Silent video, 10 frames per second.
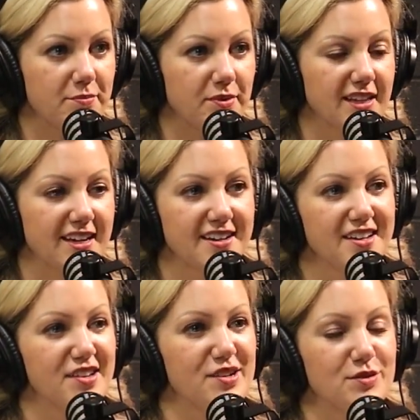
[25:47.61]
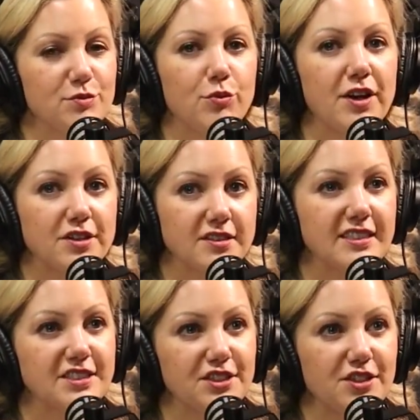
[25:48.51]
No. But like we're
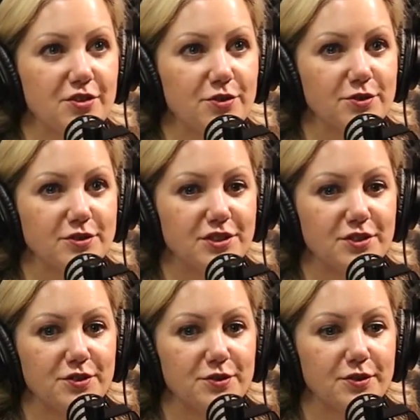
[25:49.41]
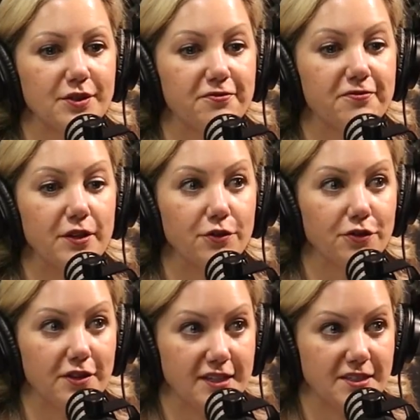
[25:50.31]
teaching you to
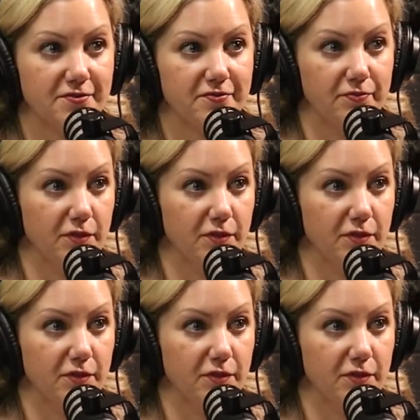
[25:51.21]
feel this,